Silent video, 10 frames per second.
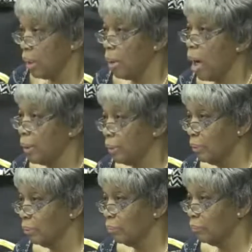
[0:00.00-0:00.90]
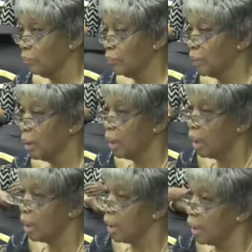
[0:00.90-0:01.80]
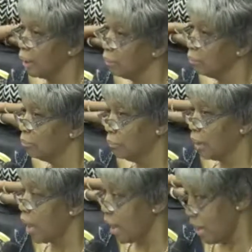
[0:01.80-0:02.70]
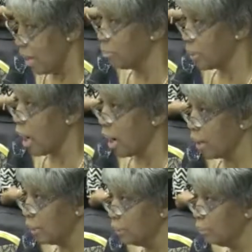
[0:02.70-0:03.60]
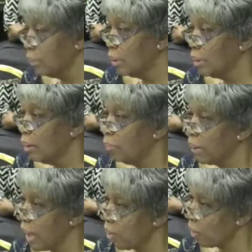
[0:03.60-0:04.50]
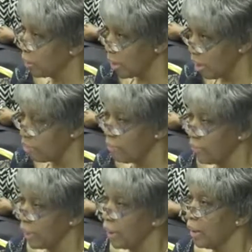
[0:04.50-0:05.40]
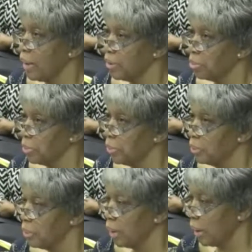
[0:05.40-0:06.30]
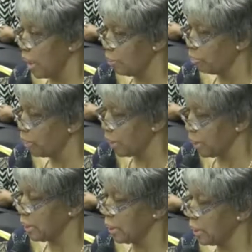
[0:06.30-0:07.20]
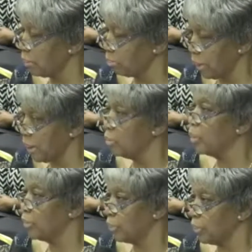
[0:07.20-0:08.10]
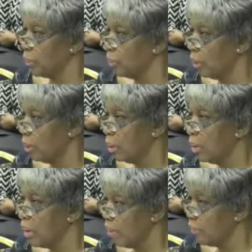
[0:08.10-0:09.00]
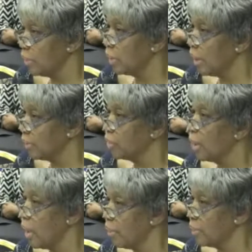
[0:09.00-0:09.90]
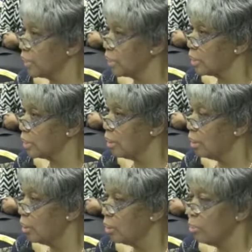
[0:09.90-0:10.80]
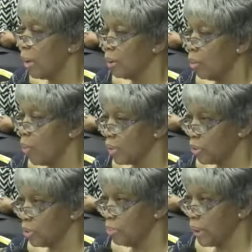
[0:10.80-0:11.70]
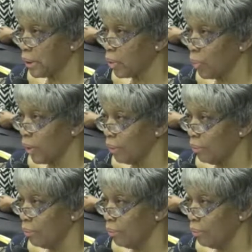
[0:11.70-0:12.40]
I'm honored, and I am tired, but I will never forget ESPER, and I please and plead with you never to get your heritage, no matter what you mix with.